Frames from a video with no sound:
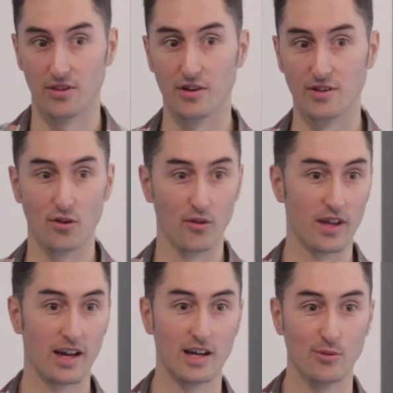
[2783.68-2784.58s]
theory,
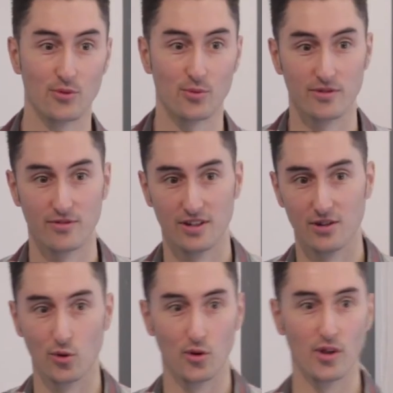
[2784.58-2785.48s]
not that helped with
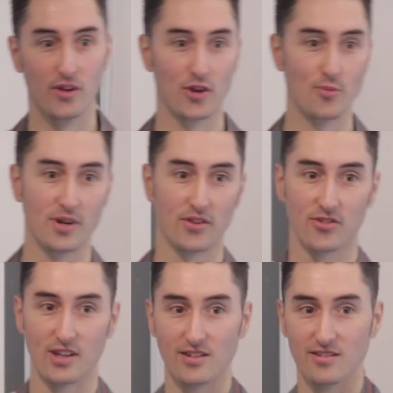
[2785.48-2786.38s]
all those
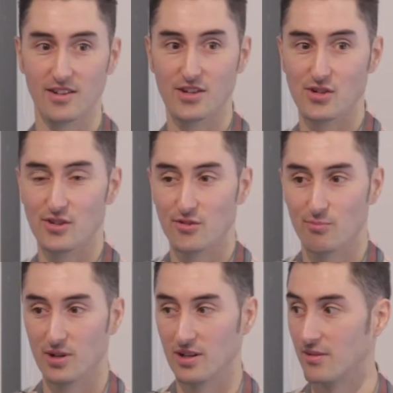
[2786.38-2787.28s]
OpenSSL
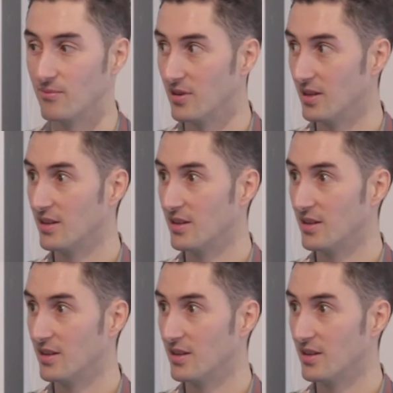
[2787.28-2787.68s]
issues, but